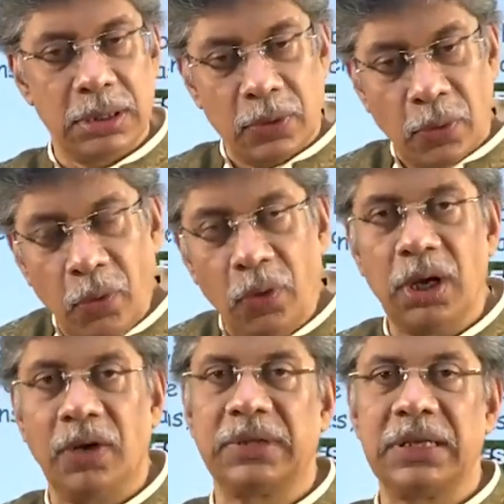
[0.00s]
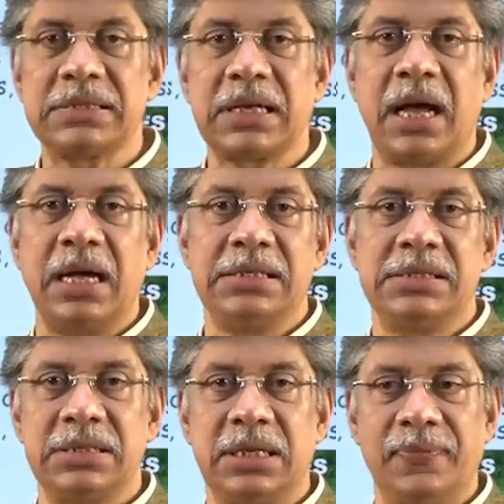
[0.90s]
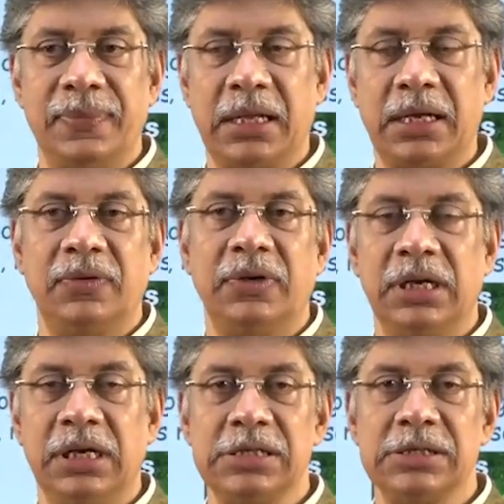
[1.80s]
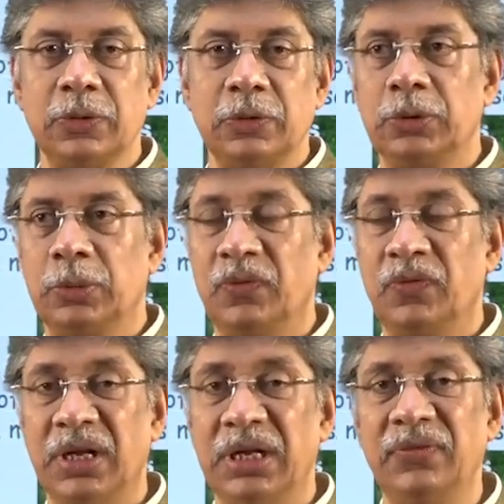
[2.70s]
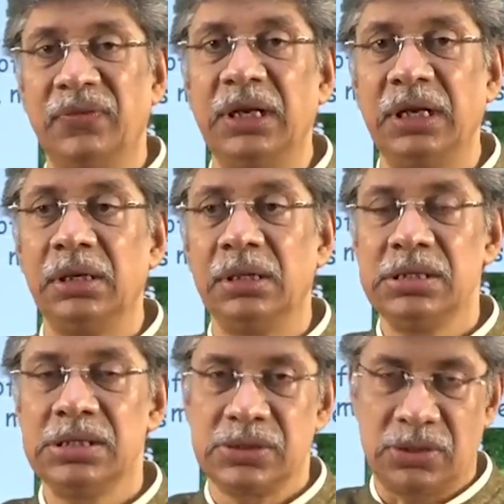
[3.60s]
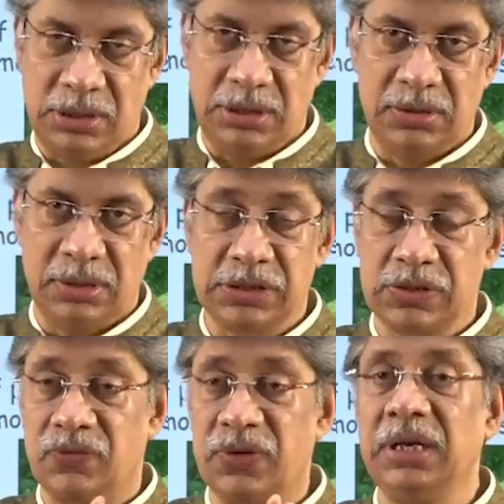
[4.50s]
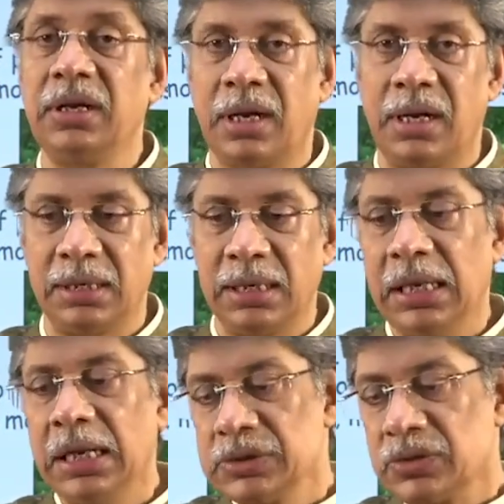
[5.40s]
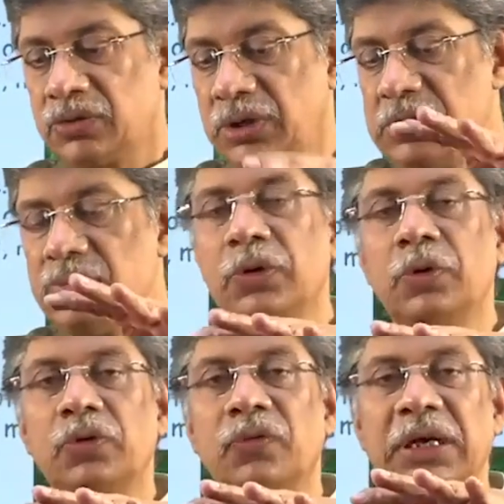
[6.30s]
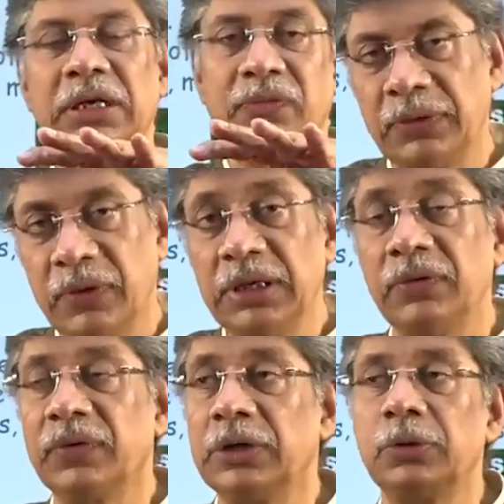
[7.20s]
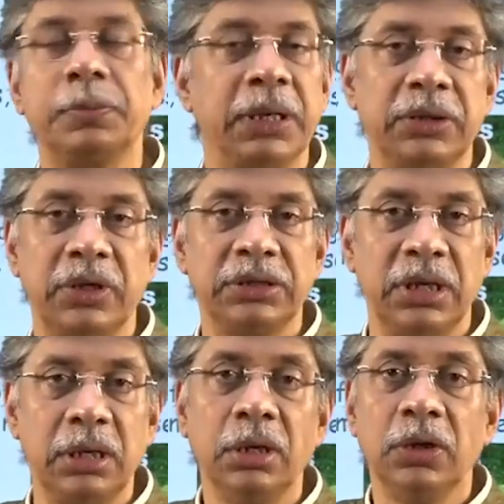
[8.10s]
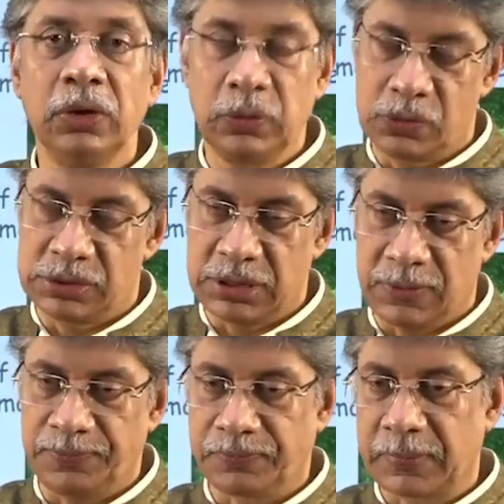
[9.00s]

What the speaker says: whole of this ice cover is going to be very, very solid. It's very hard. So trees will going to find it very difficult to penetrate their roots in.